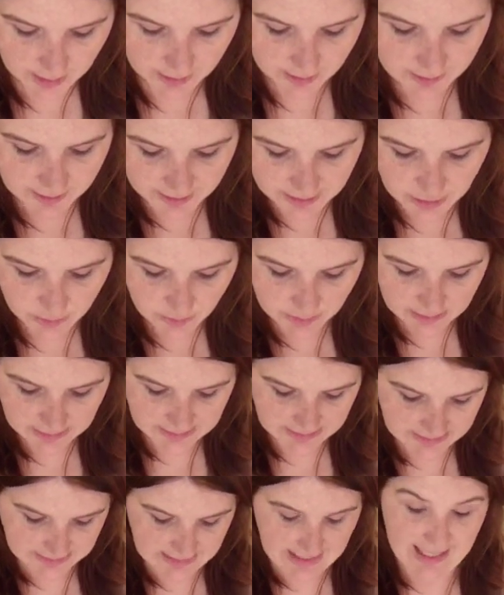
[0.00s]
Then you want
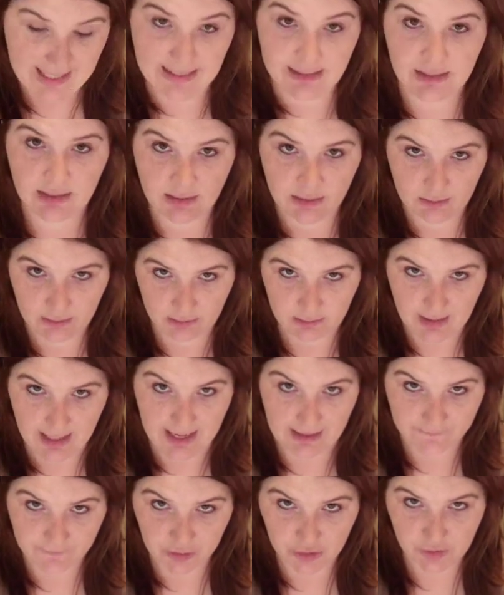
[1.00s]
to state,
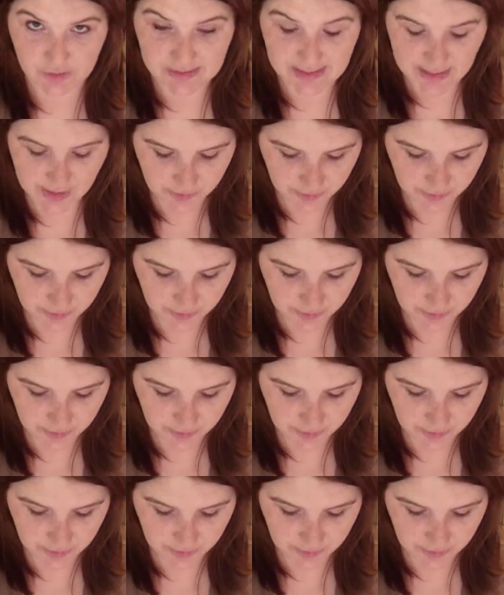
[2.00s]
after you say it